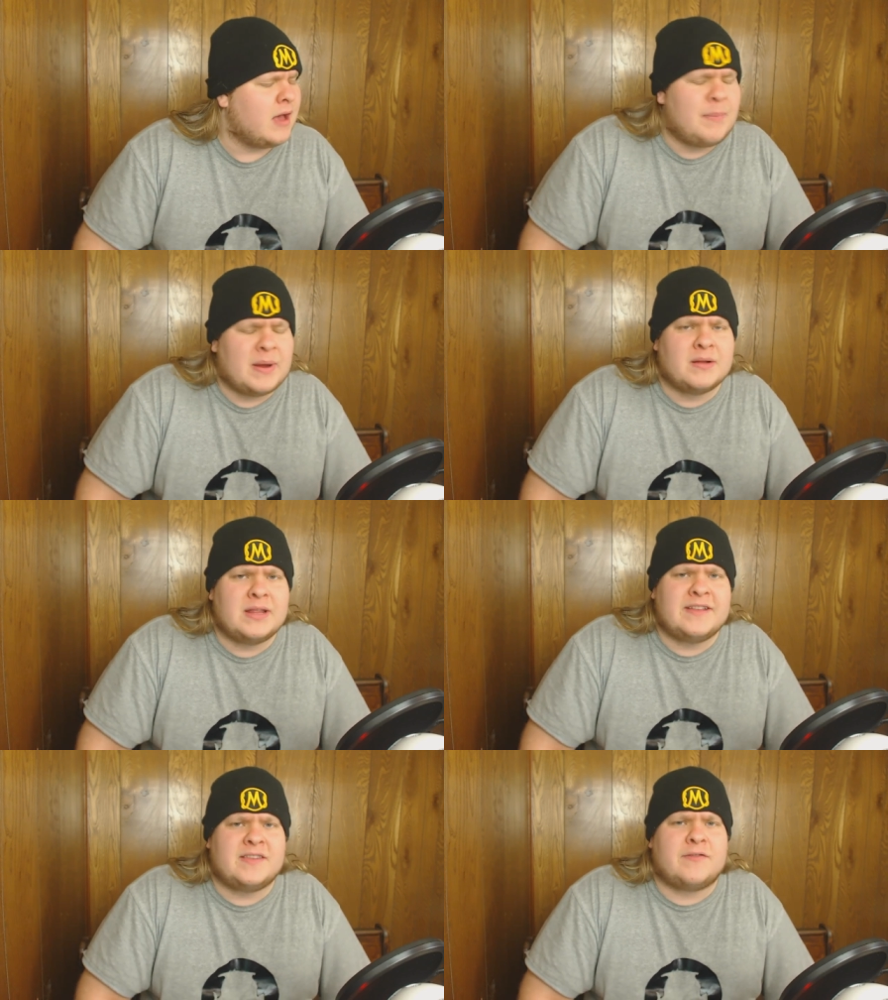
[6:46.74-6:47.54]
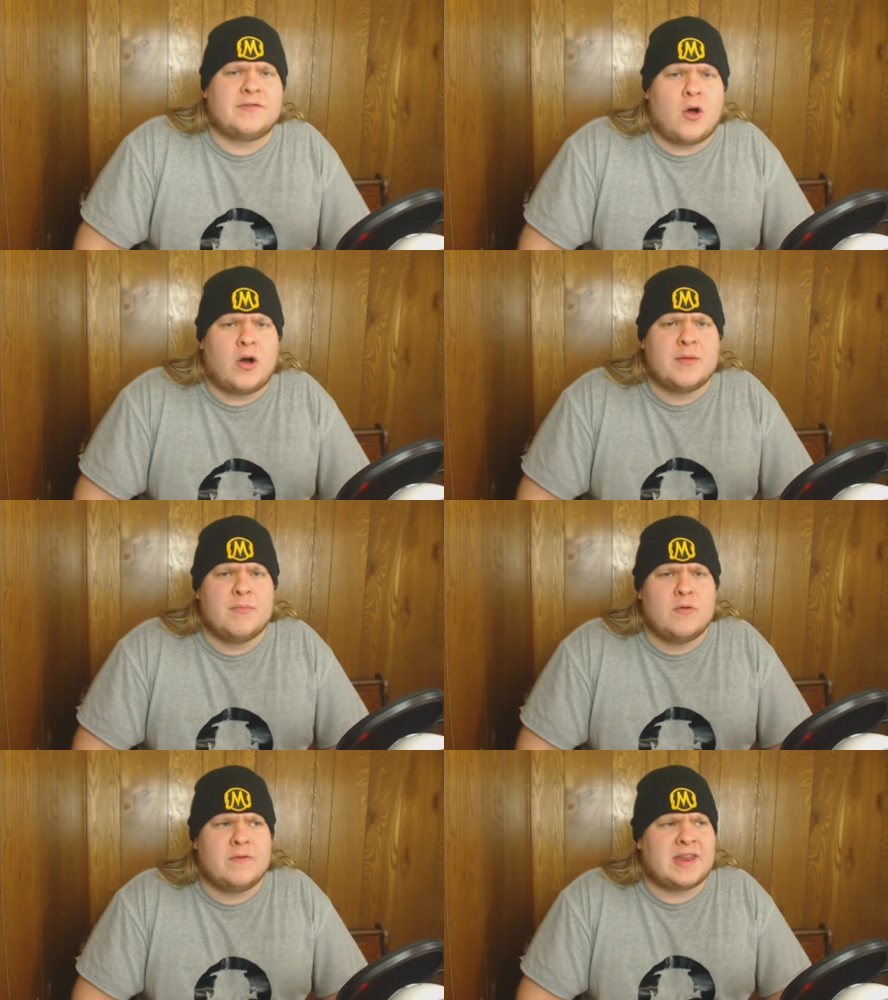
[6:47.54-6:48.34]
Apparently, it's a flaw in a
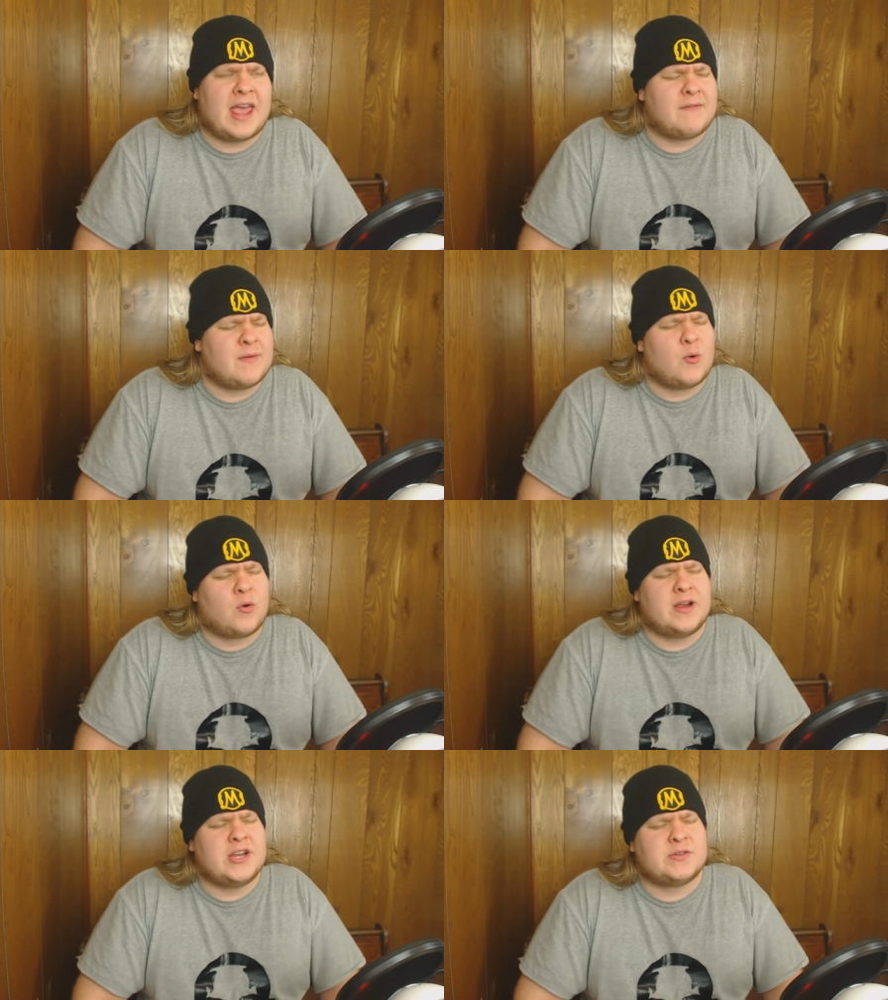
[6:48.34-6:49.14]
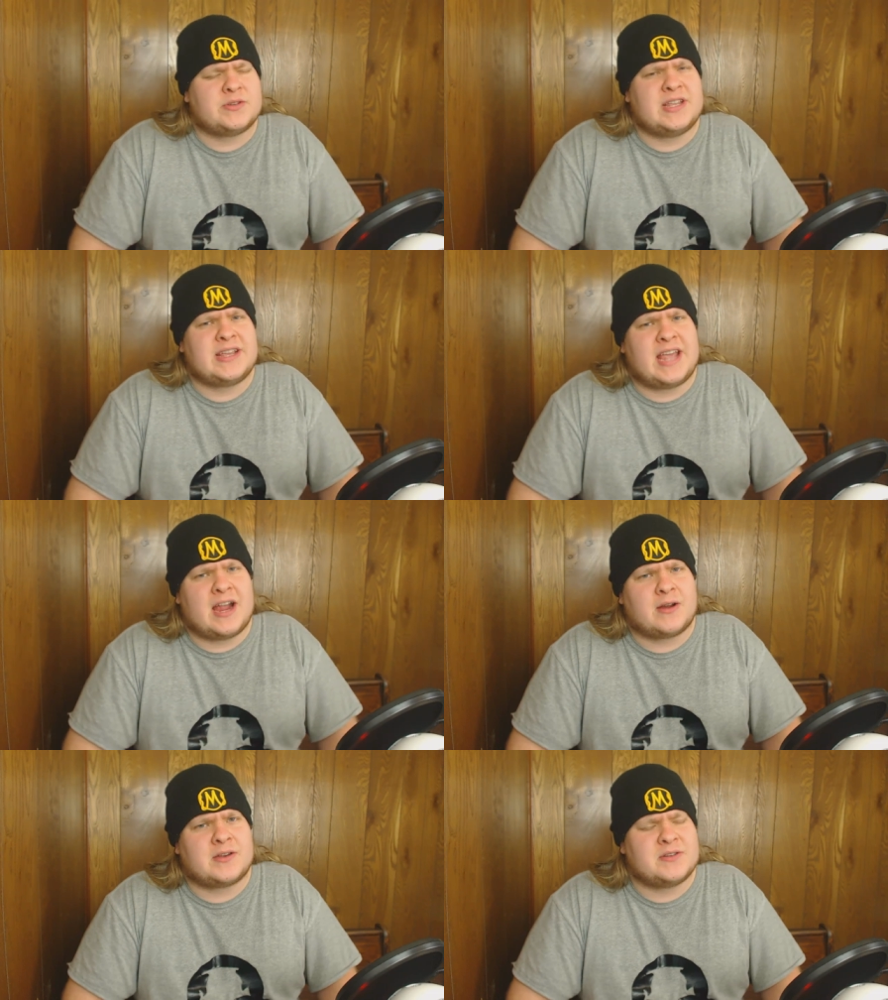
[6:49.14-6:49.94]
movie to have a more interesting
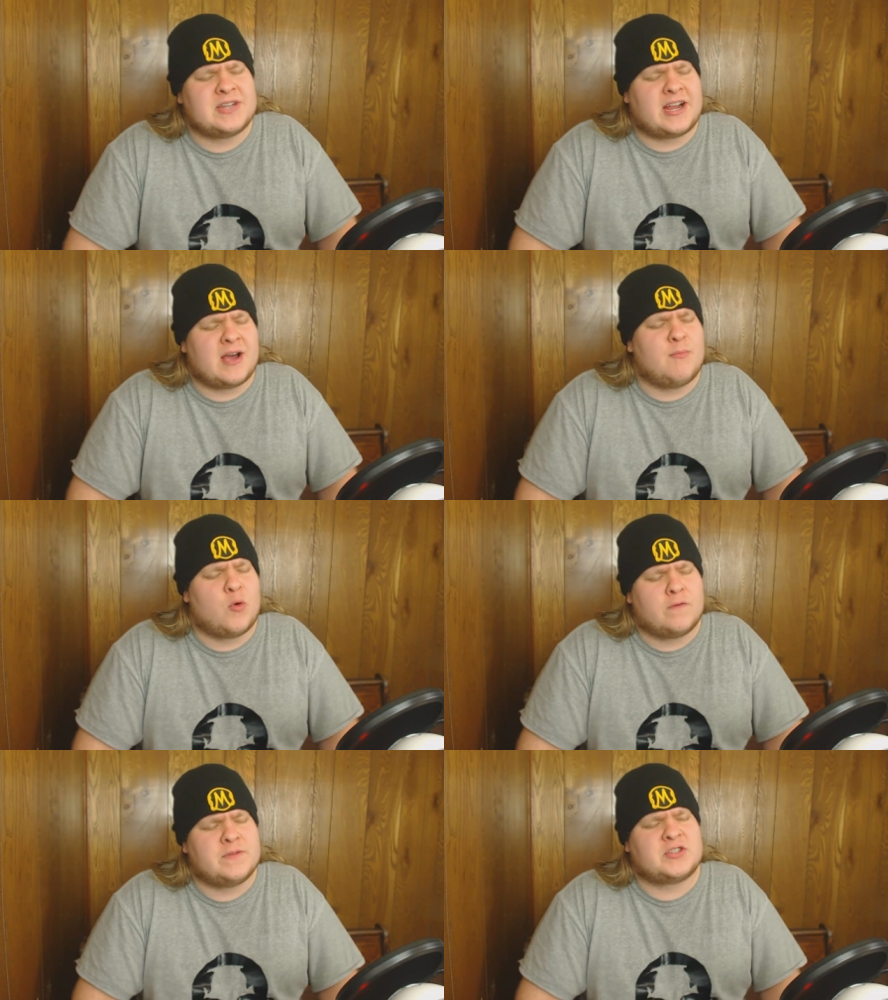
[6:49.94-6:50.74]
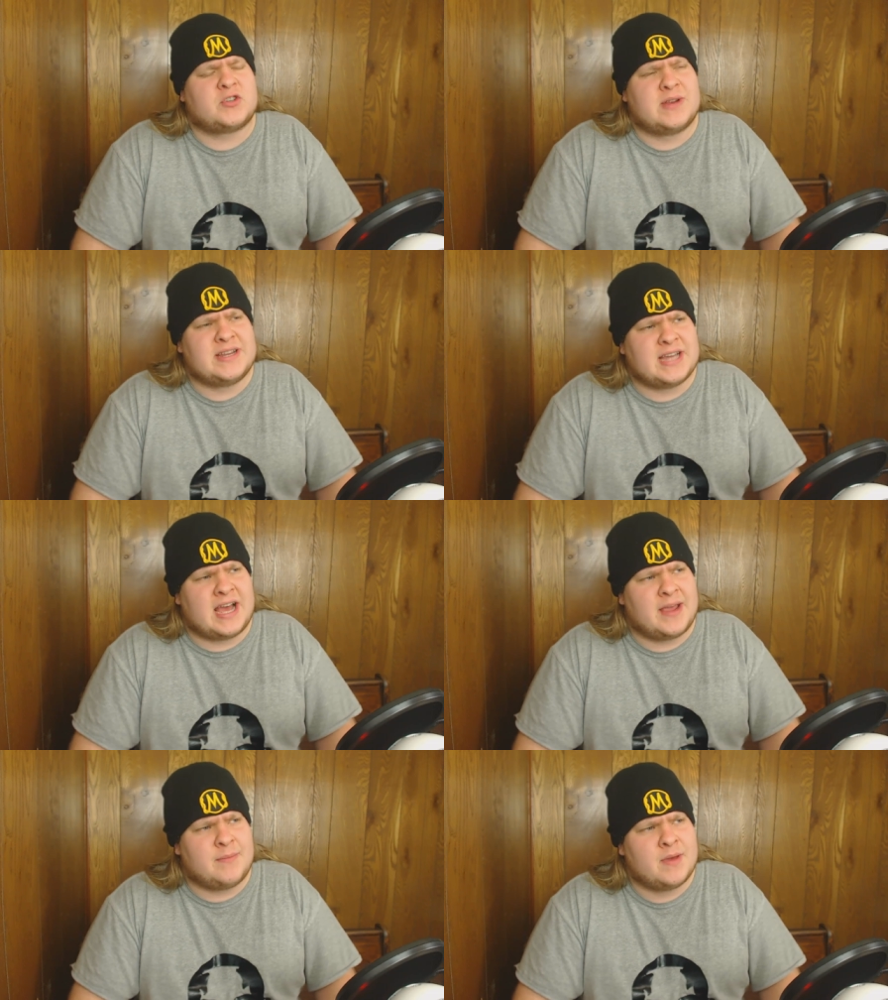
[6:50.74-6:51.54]
character take up more of the screen
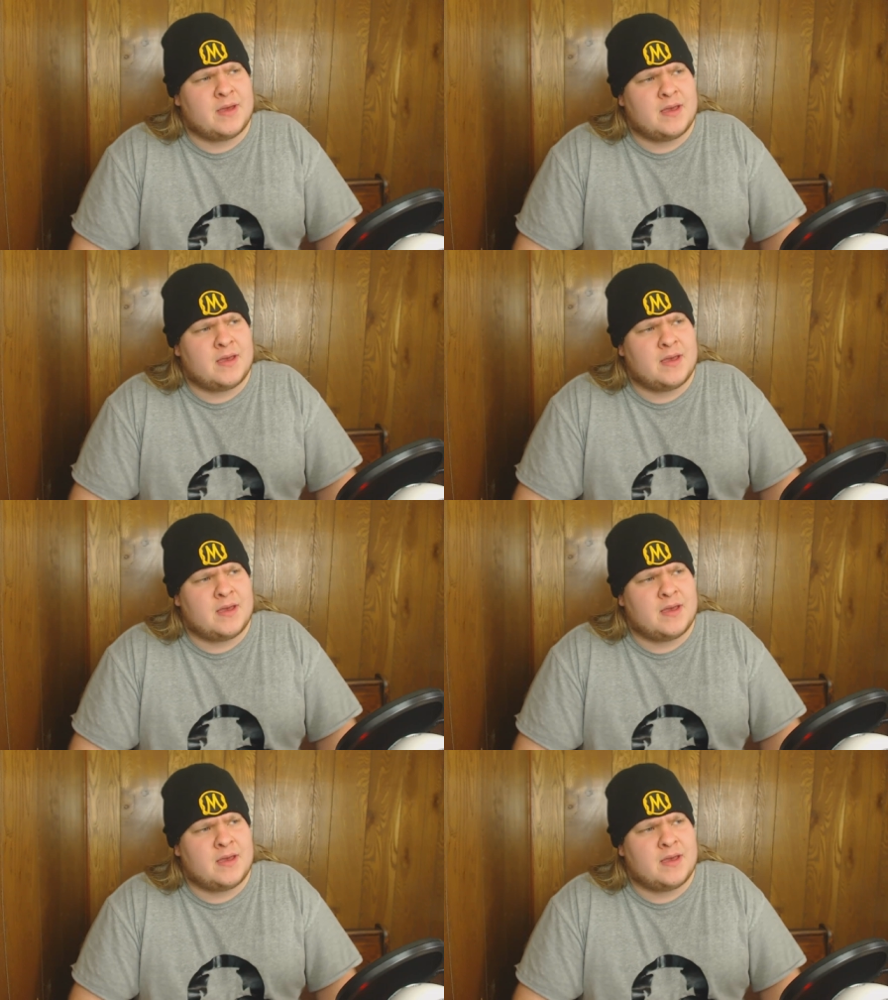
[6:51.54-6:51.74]
time